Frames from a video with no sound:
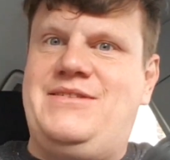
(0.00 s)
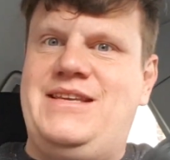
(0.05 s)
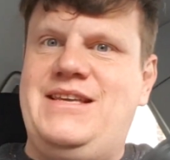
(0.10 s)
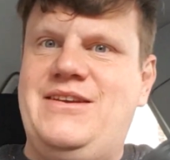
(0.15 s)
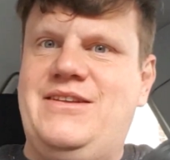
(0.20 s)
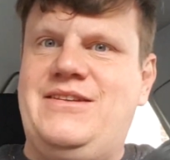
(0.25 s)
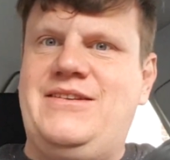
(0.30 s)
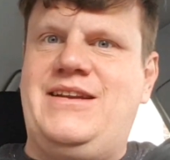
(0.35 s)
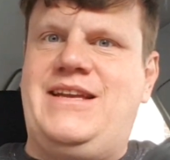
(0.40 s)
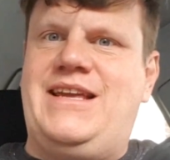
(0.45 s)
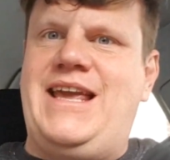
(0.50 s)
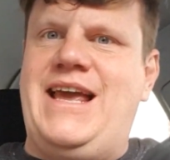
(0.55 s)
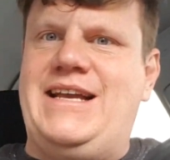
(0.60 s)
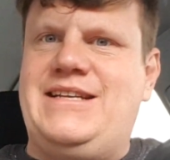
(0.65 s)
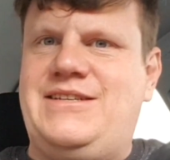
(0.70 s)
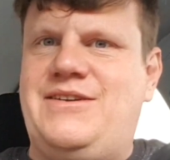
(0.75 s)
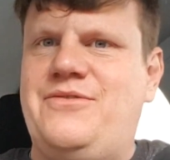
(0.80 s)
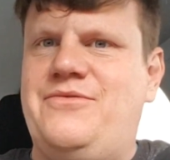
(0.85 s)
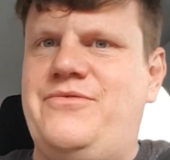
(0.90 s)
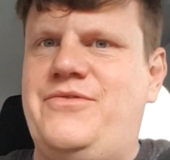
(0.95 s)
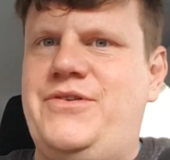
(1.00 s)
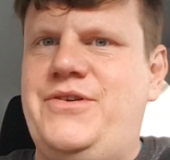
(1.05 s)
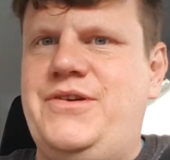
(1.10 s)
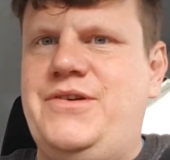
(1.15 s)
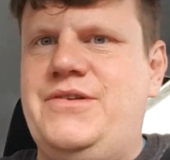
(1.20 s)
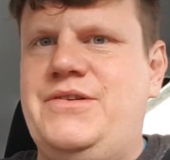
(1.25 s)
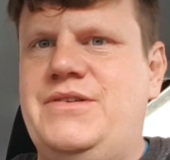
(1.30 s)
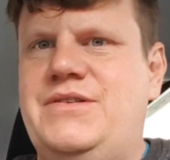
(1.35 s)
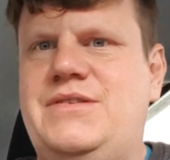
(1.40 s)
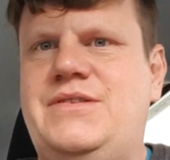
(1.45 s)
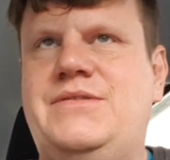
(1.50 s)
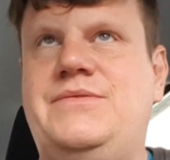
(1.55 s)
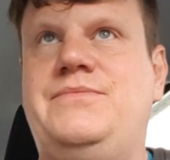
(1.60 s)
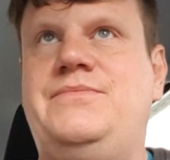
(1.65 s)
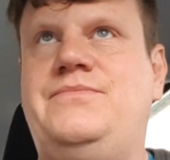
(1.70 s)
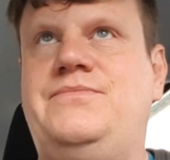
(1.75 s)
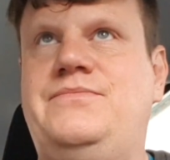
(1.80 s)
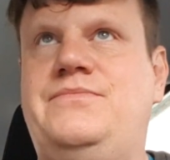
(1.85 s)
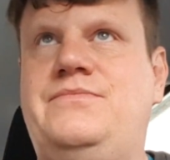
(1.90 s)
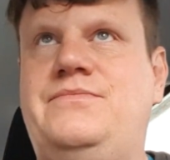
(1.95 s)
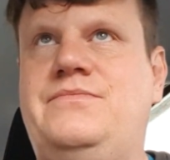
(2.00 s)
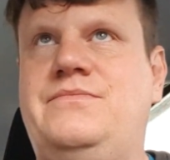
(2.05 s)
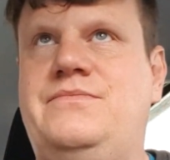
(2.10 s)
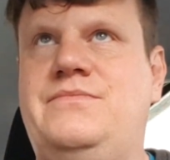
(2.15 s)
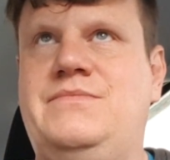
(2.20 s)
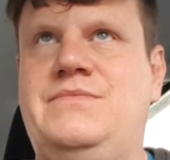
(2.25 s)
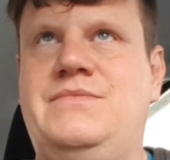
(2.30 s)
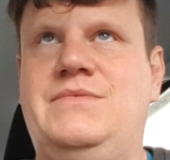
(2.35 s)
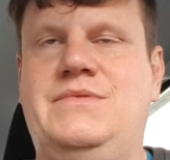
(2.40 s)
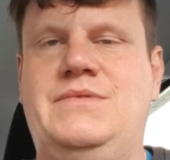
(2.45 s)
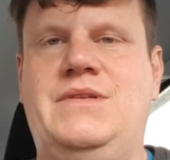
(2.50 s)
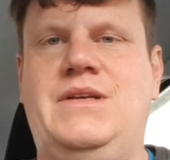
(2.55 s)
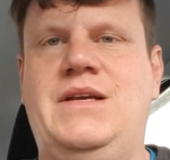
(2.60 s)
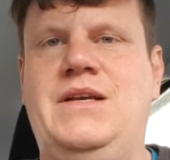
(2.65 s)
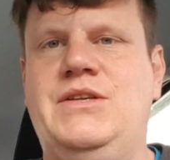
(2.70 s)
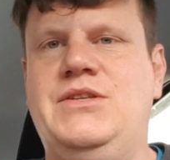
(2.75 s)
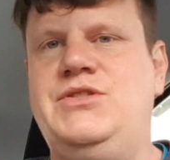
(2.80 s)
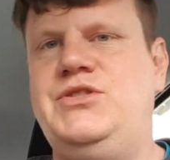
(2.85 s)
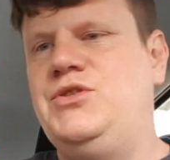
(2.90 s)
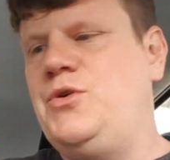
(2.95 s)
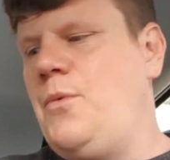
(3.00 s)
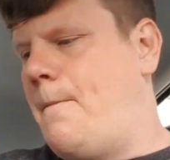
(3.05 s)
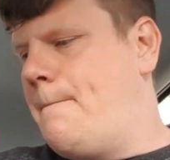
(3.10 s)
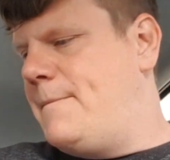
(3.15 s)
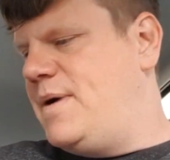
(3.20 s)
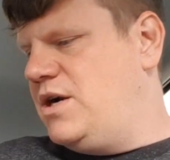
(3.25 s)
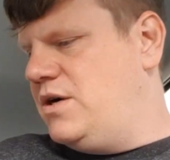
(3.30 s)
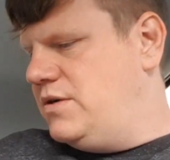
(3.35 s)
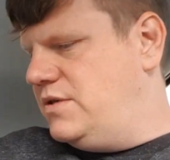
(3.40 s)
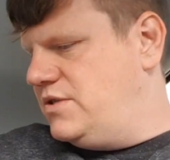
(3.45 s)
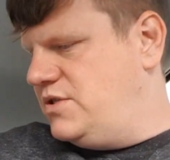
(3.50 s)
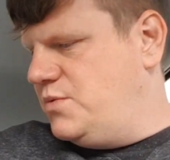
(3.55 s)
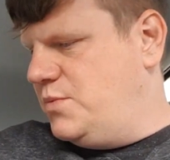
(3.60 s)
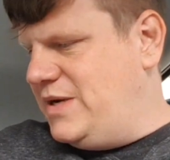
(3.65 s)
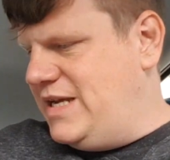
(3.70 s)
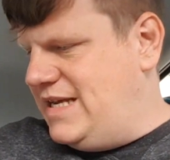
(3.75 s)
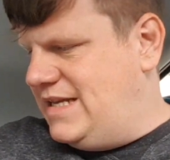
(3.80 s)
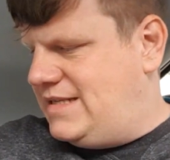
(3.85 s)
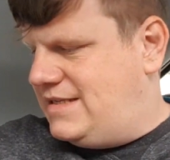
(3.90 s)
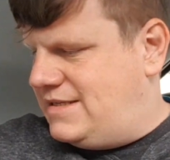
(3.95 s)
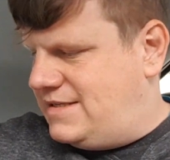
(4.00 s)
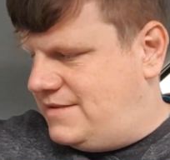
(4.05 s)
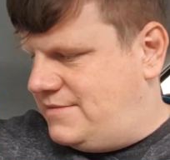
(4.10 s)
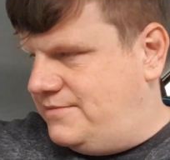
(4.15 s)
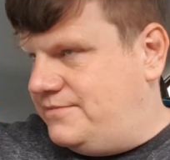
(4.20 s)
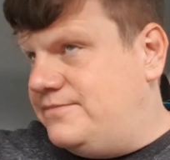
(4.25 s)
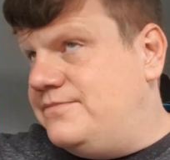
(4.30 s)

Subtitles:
the other cash converters. Super sweet.